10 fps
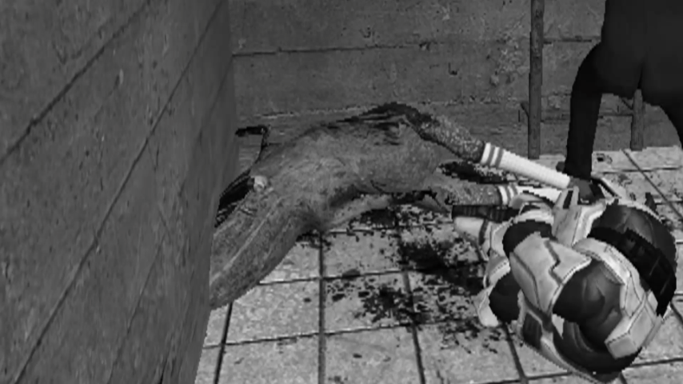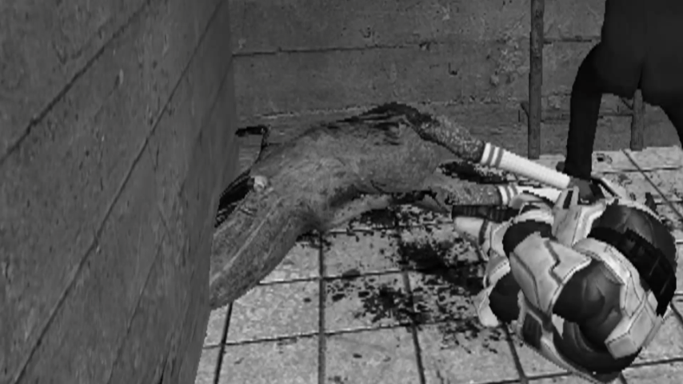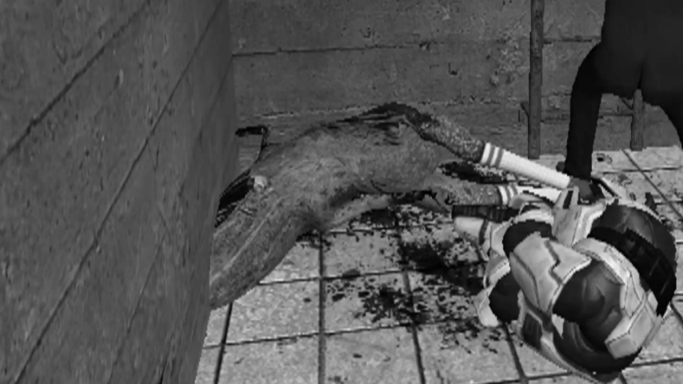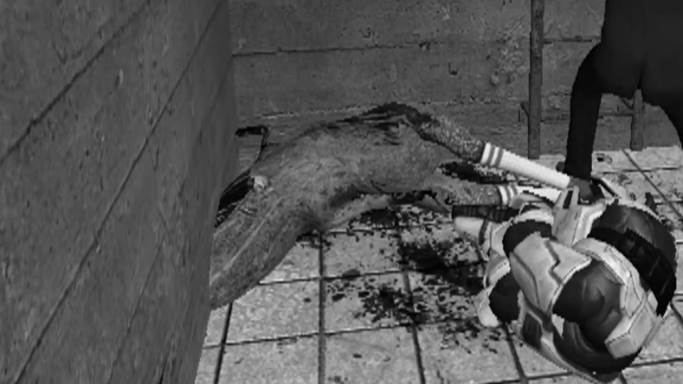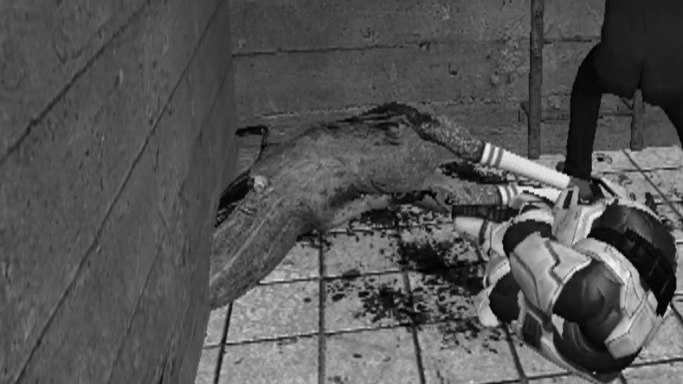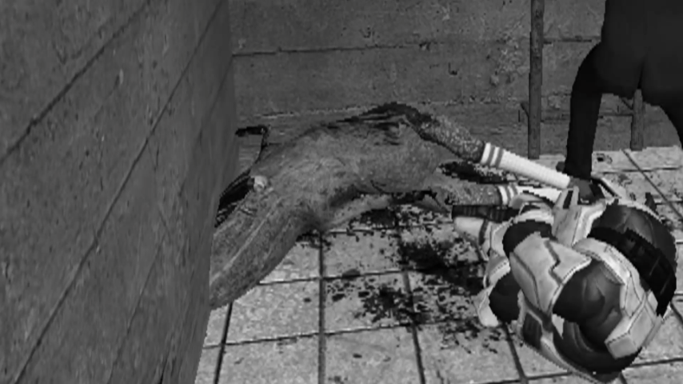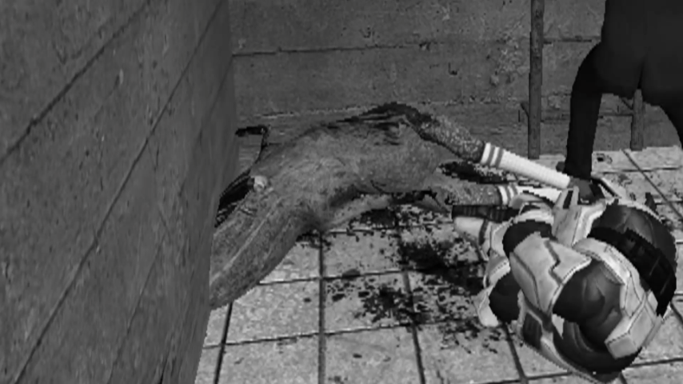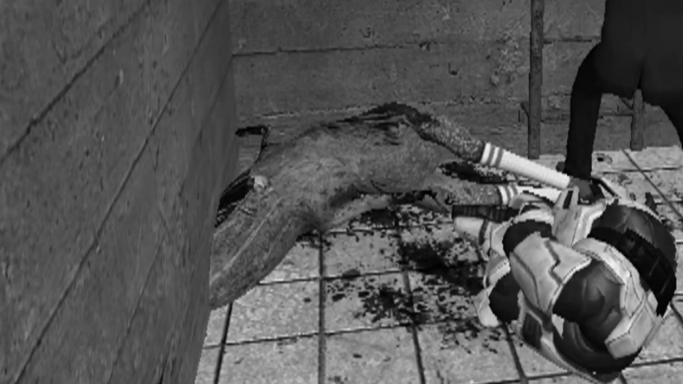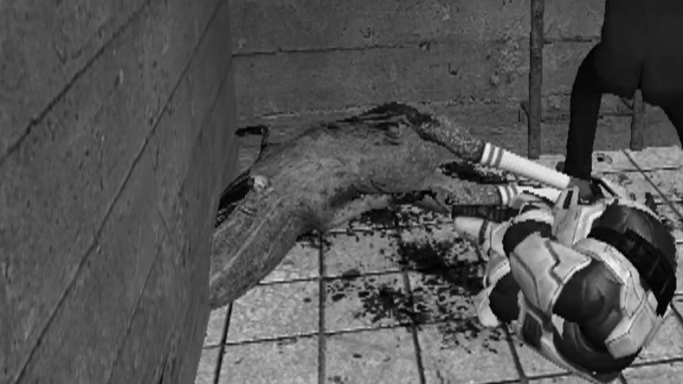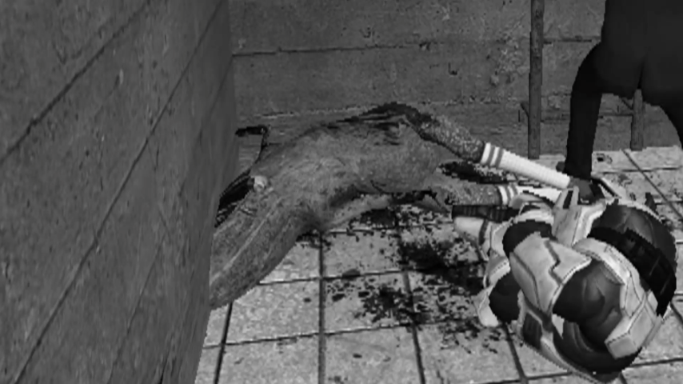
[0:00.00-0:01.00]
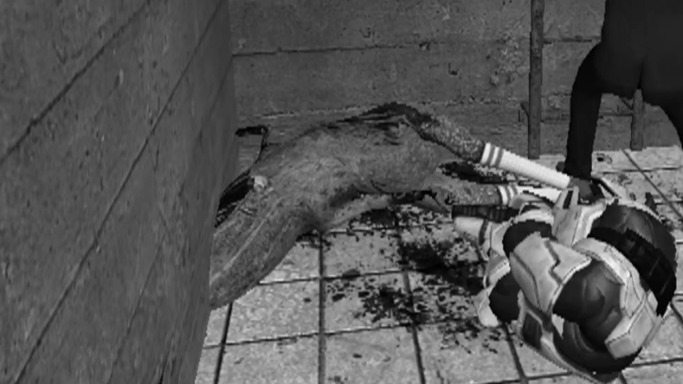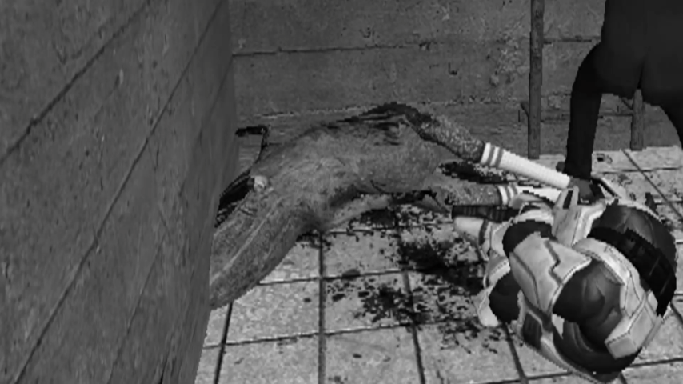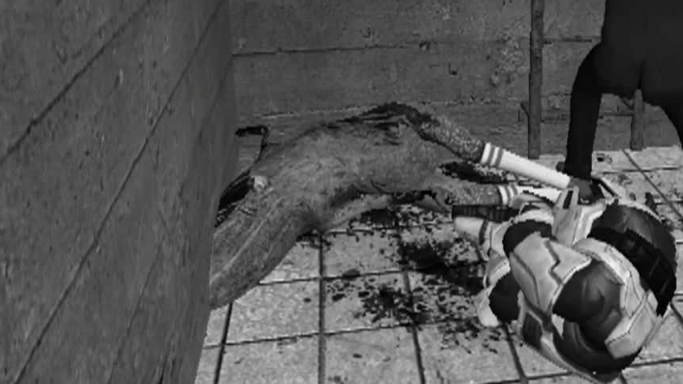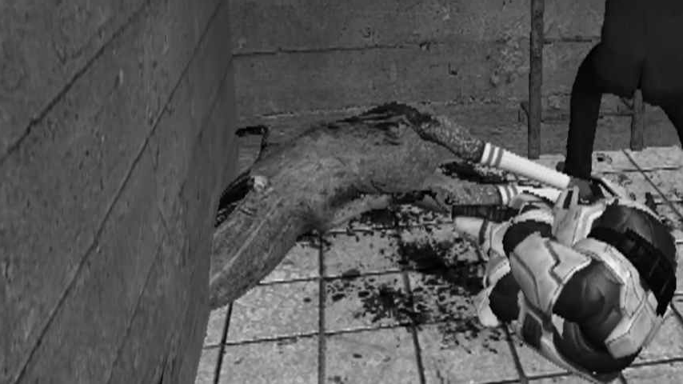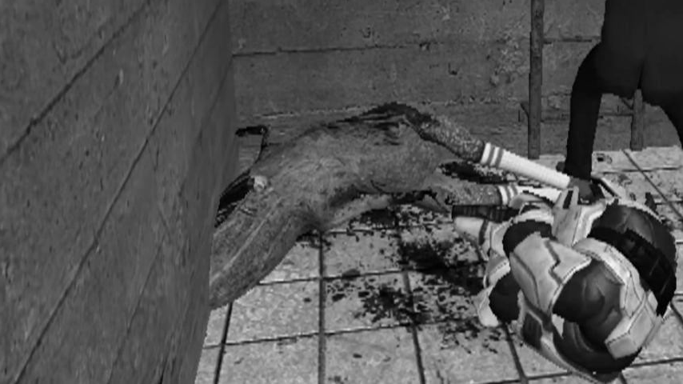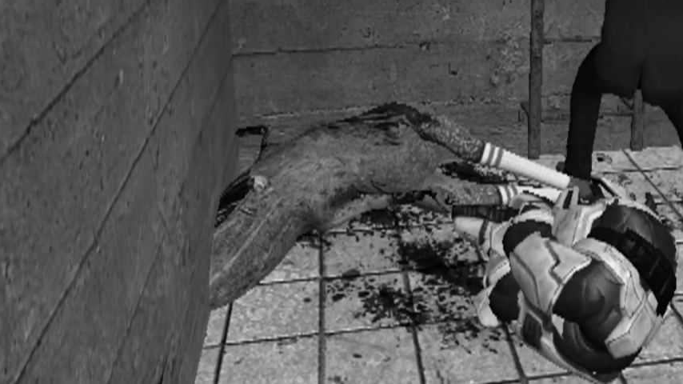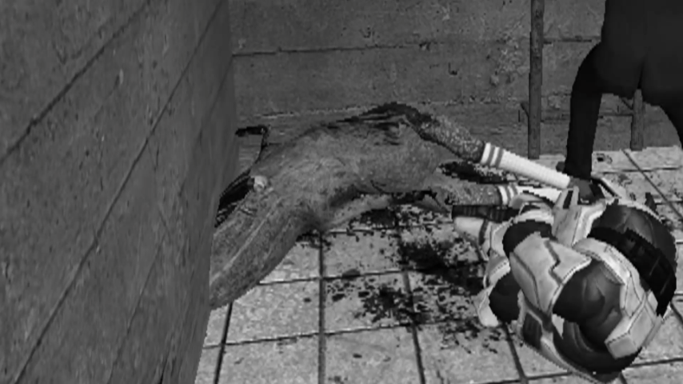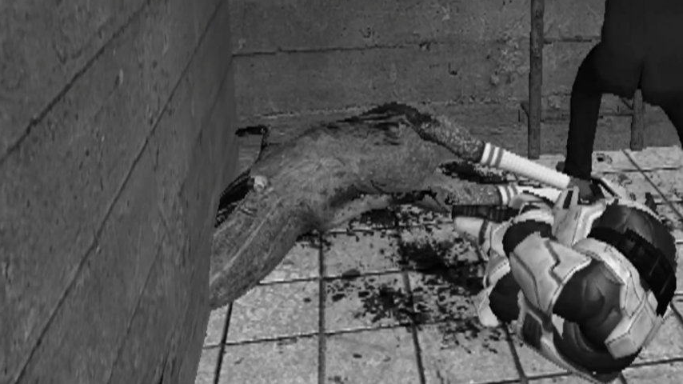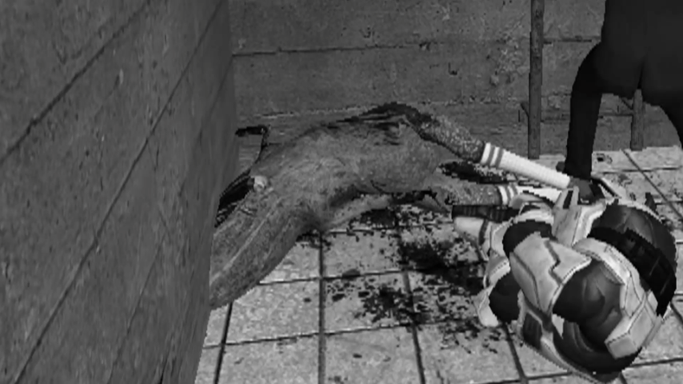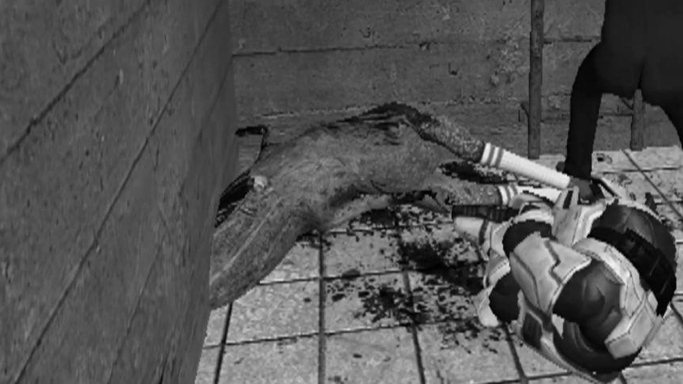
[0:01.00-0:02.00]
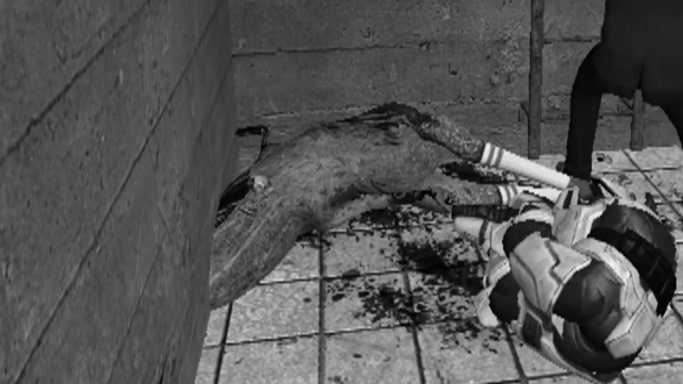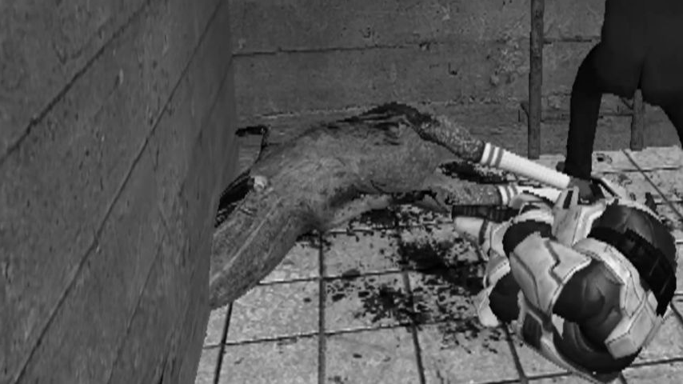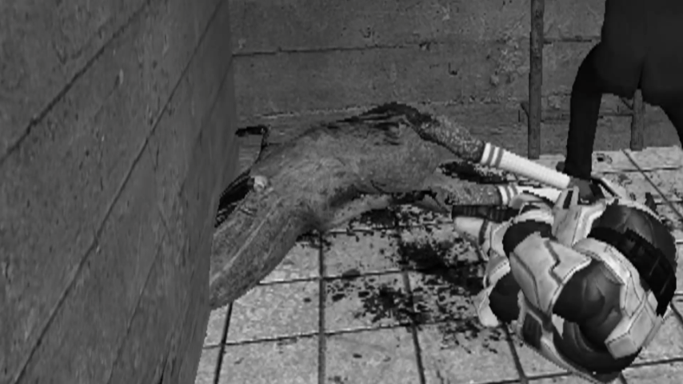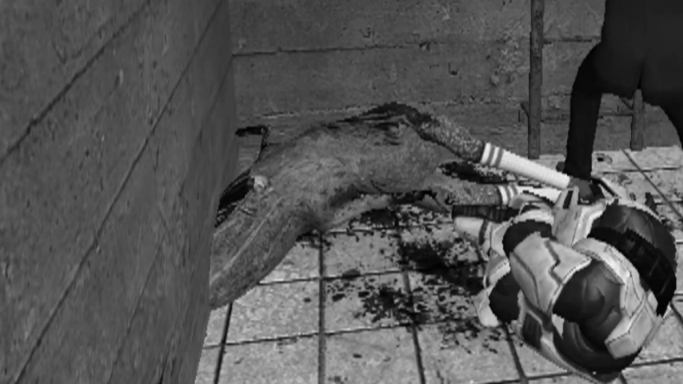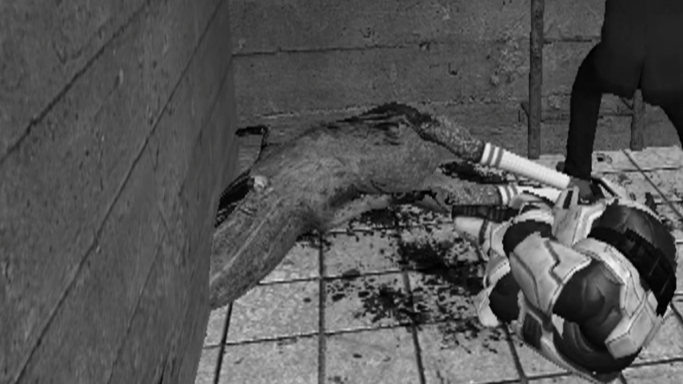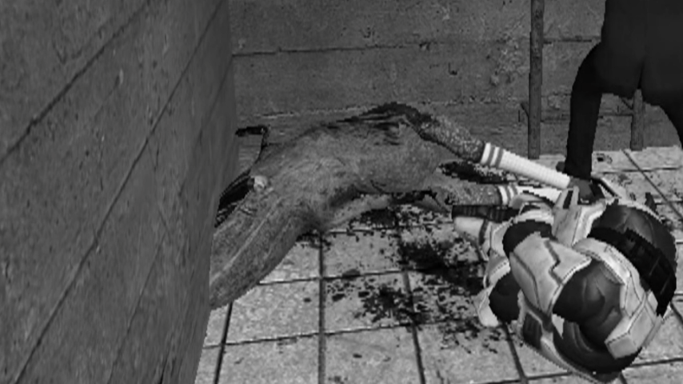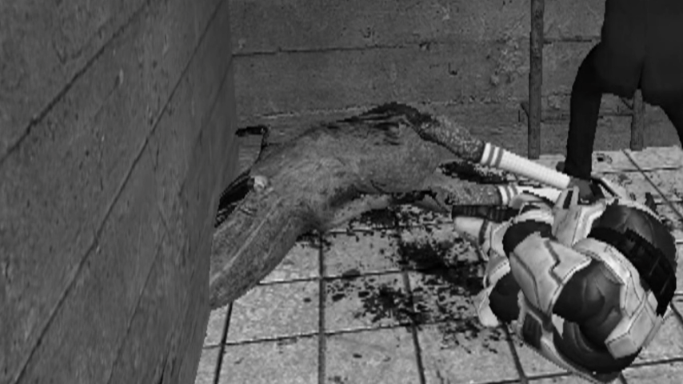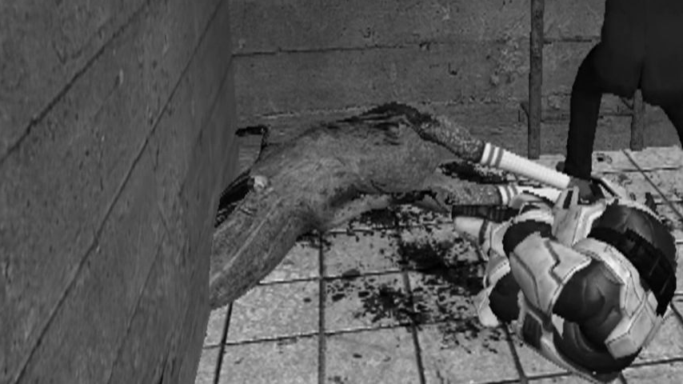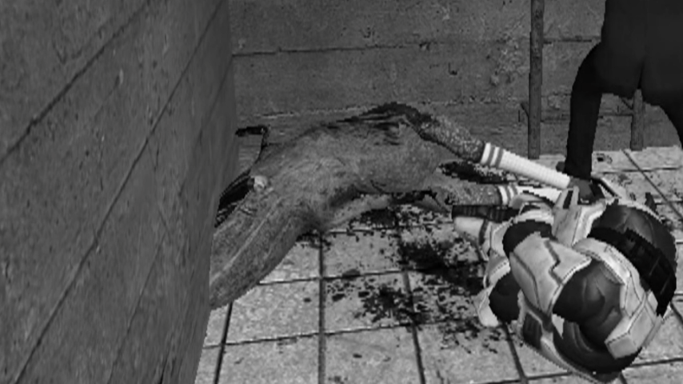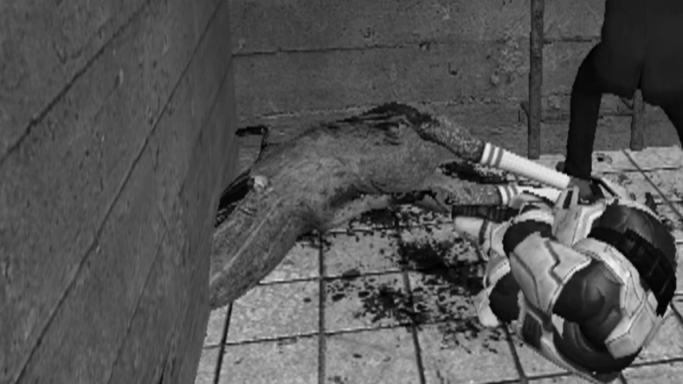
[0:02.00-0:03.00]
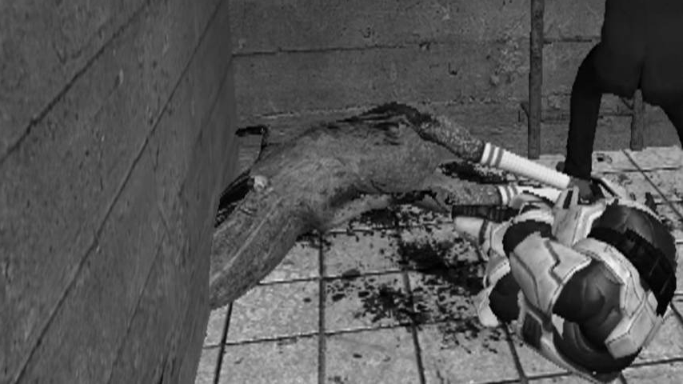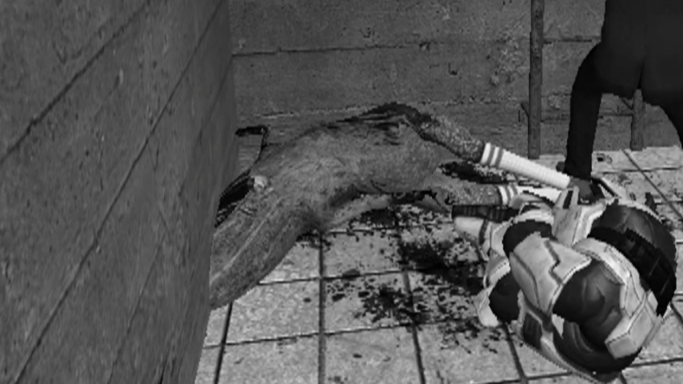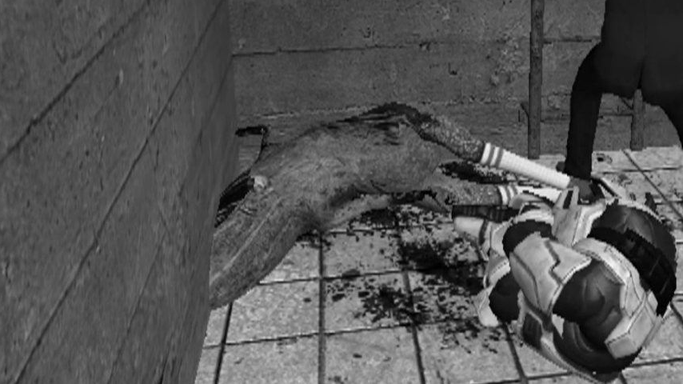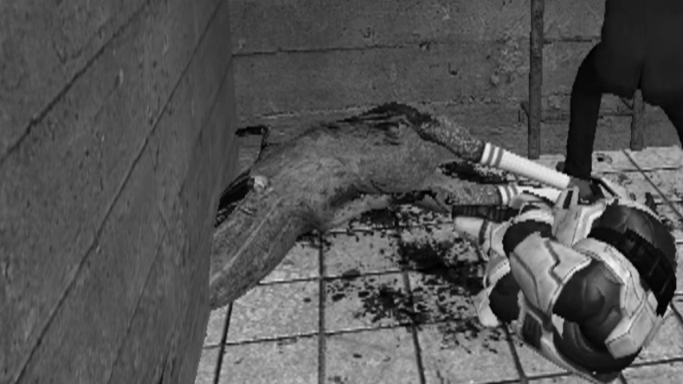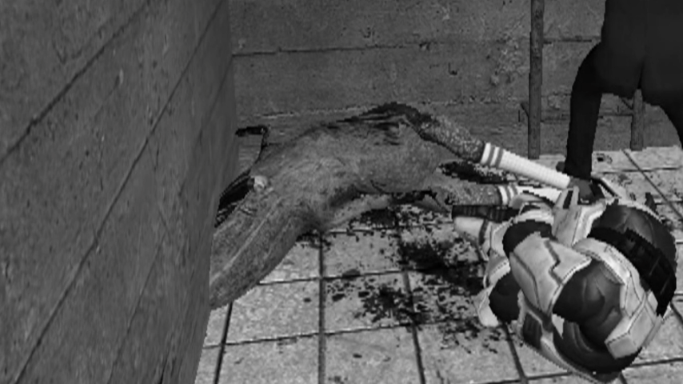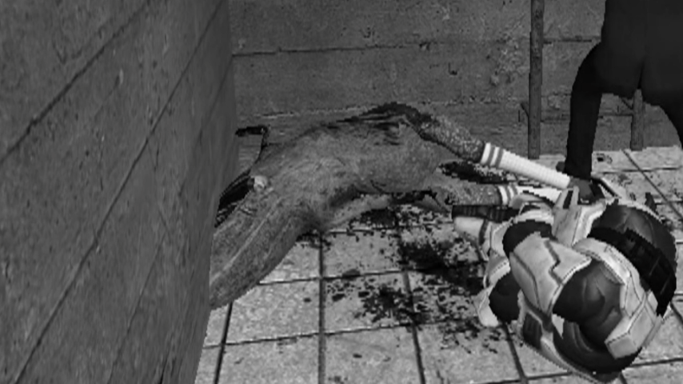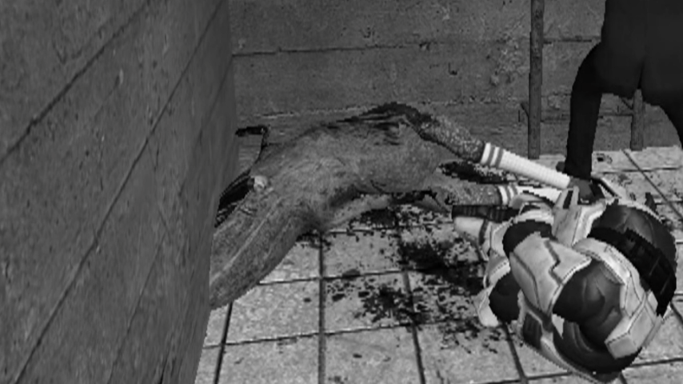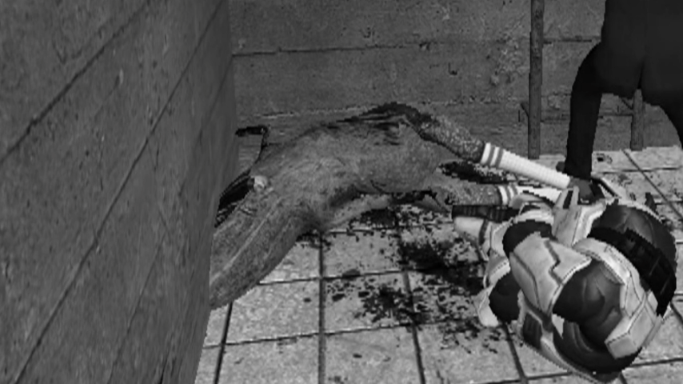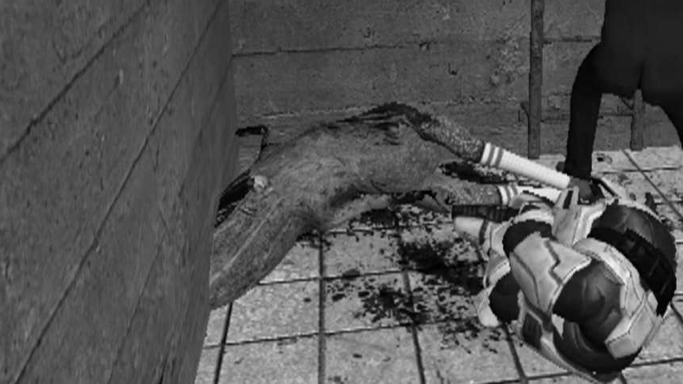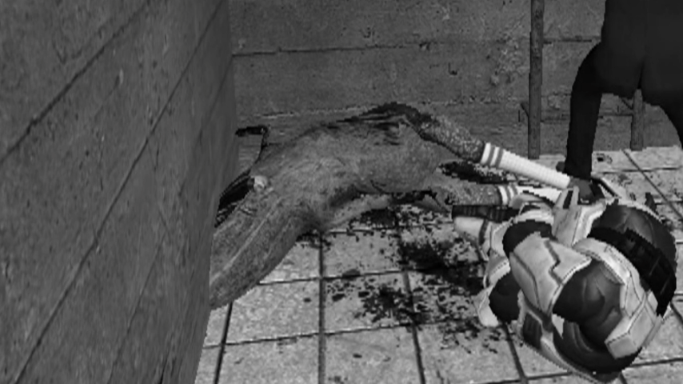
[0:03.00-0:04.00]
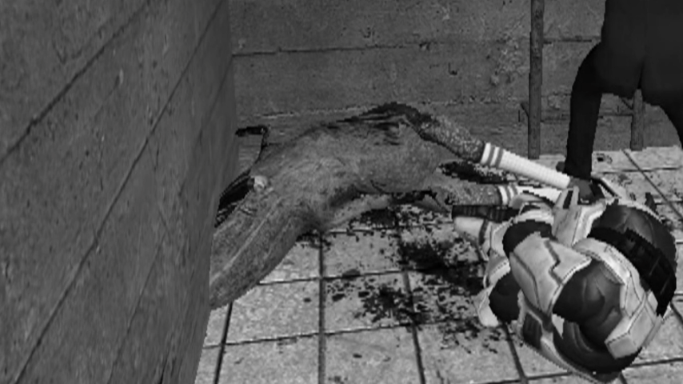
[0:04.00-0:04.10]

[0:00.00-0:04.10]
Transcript: Nobody's mouth can be seen.